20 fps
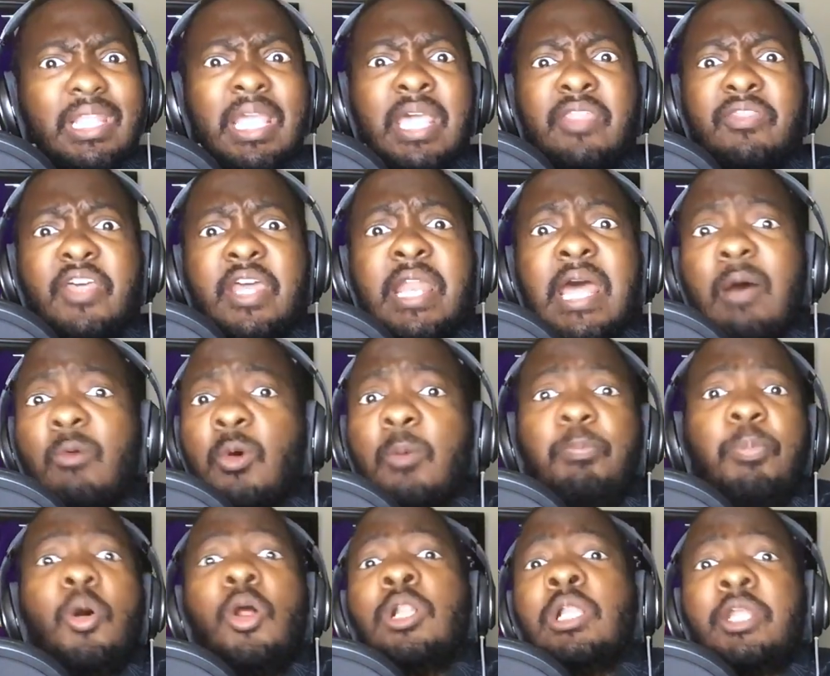and then I
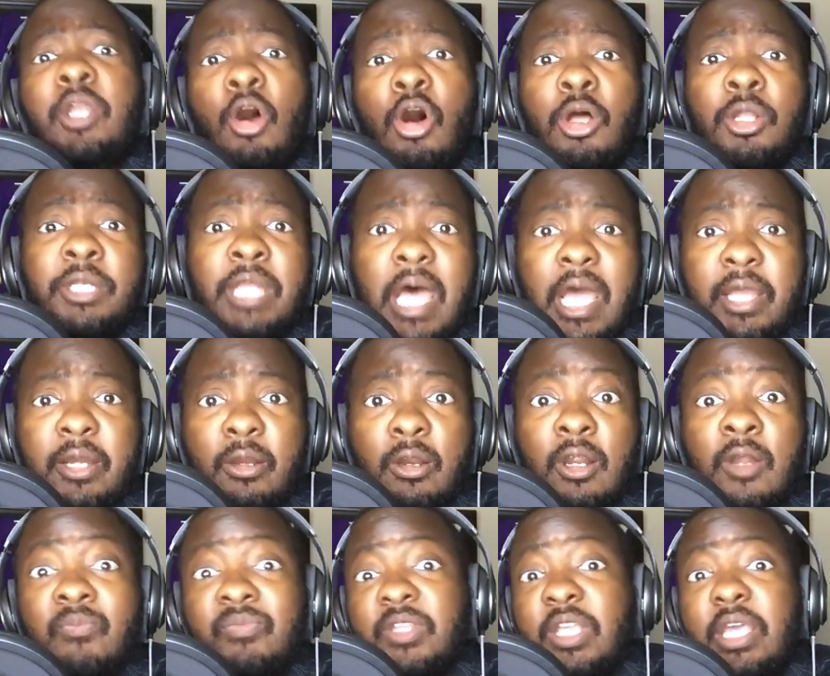would pull an
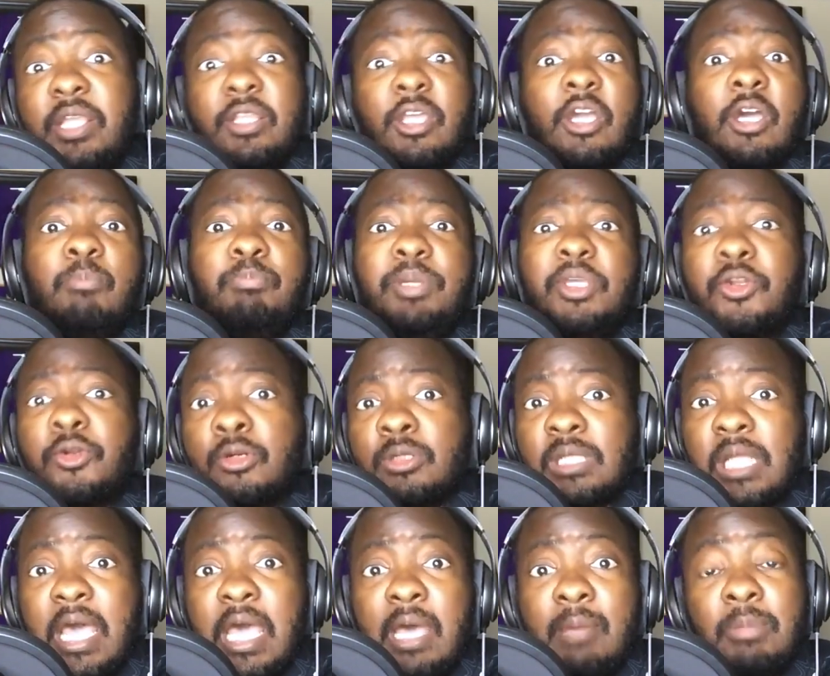all-nighter in the computer
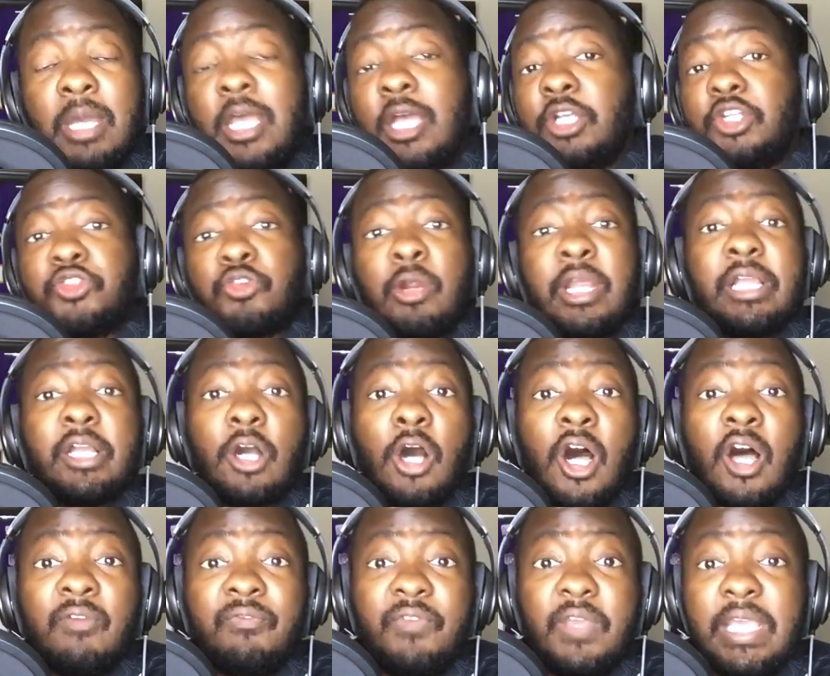lab, drink
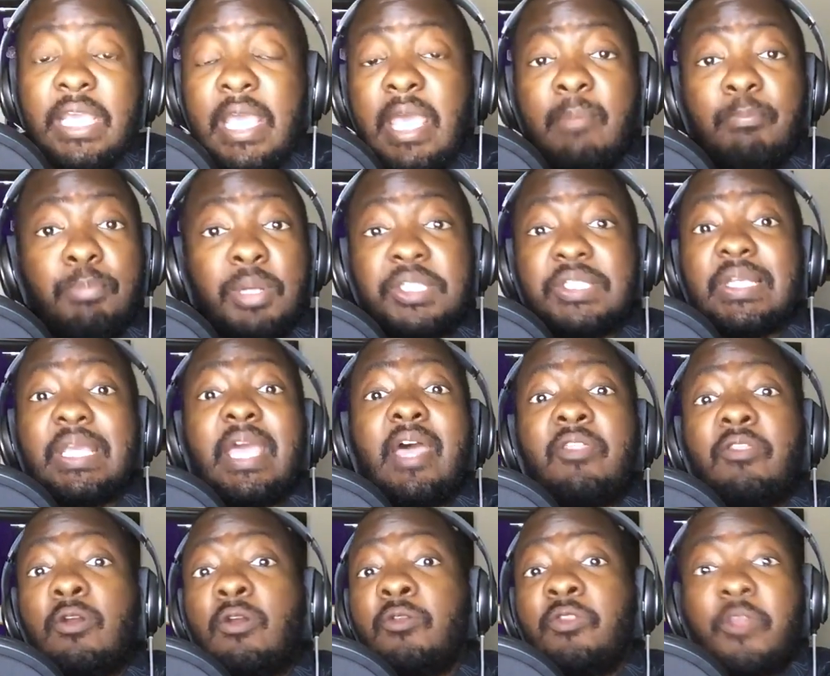coffee, and put
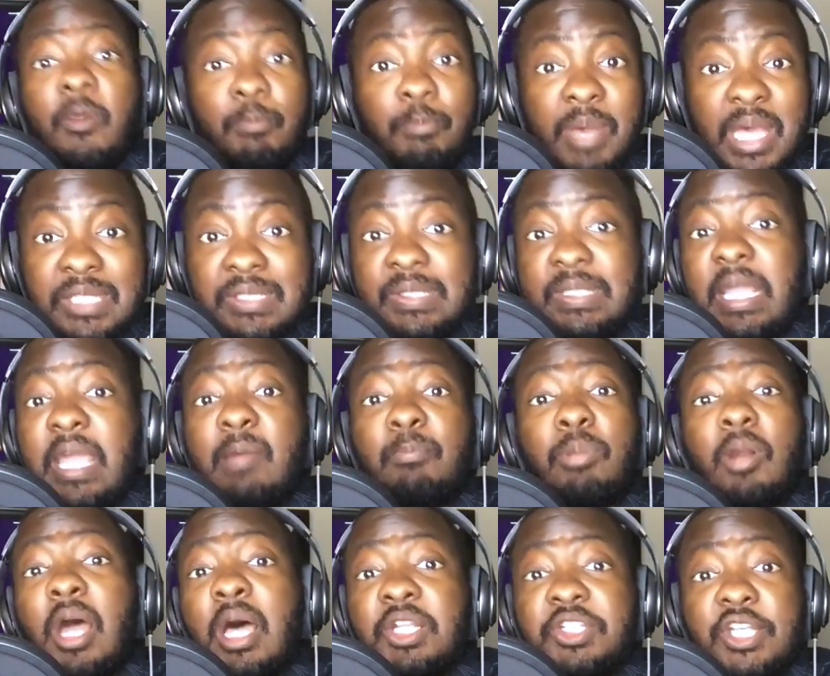together the best damn
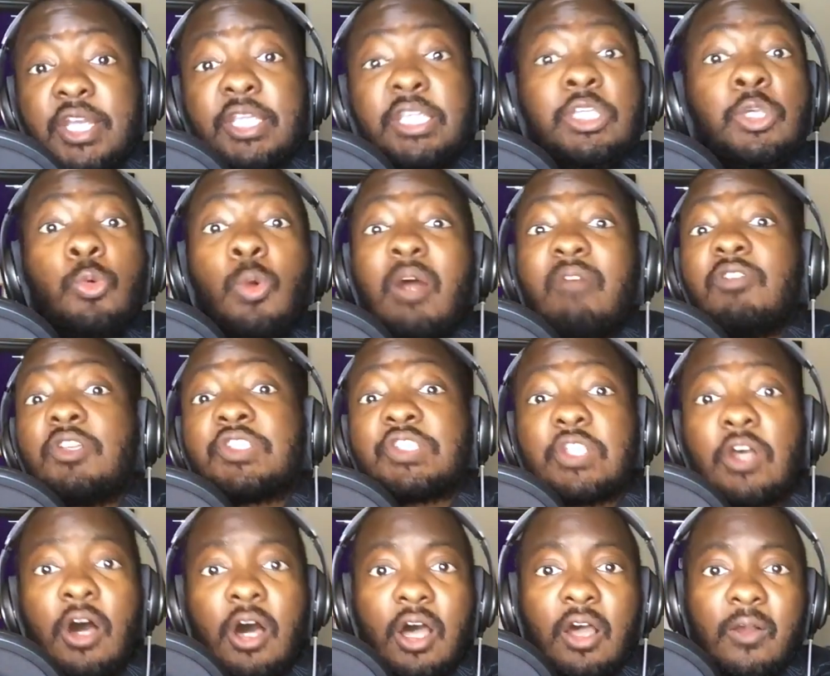project you ever
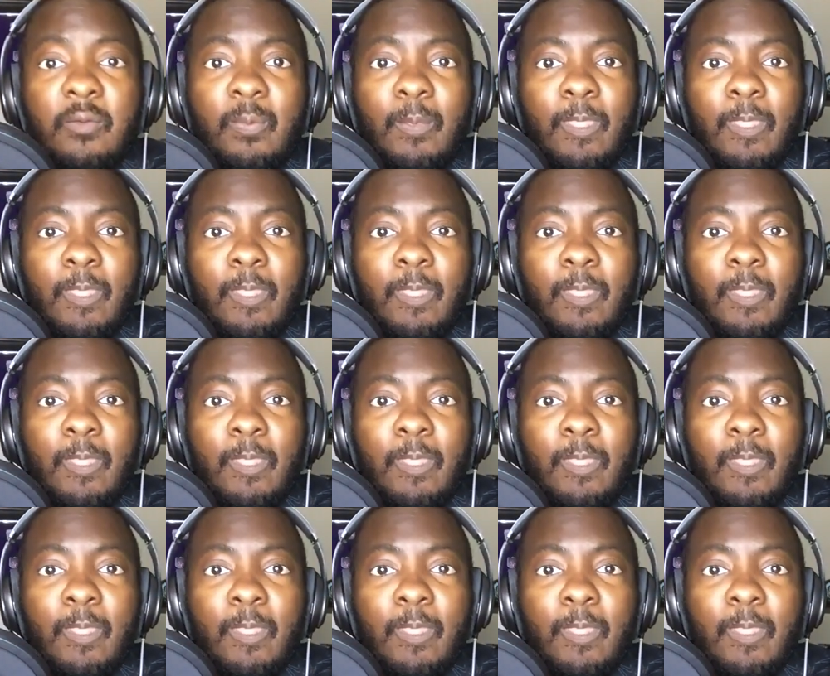saw.